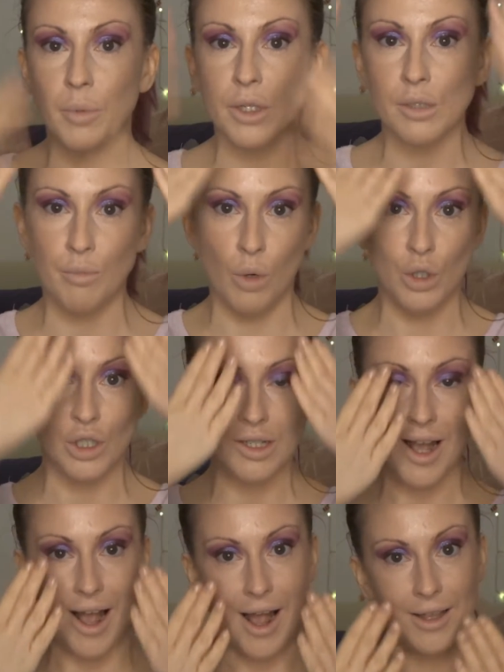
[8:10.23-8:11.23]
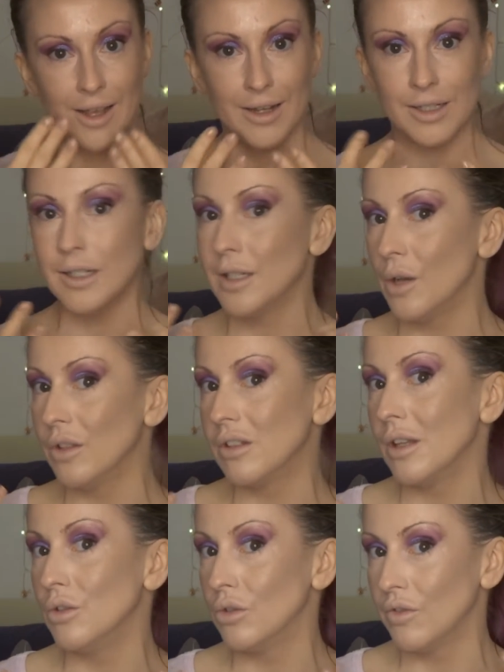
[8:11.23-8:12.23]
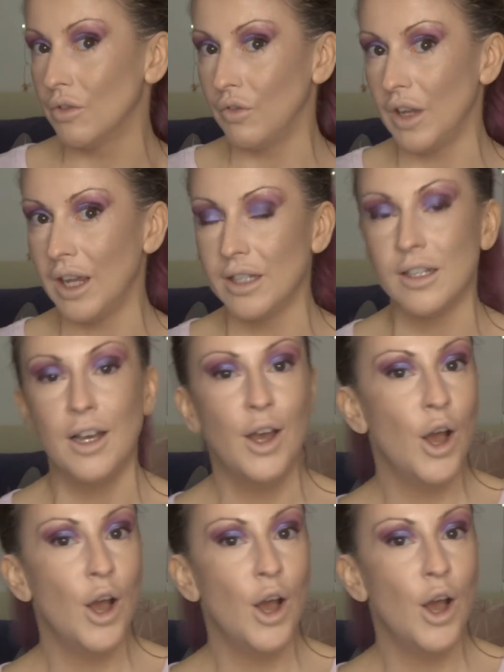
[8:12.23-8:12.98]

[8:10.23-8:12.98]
but it's more just highlighted down the centre of the face.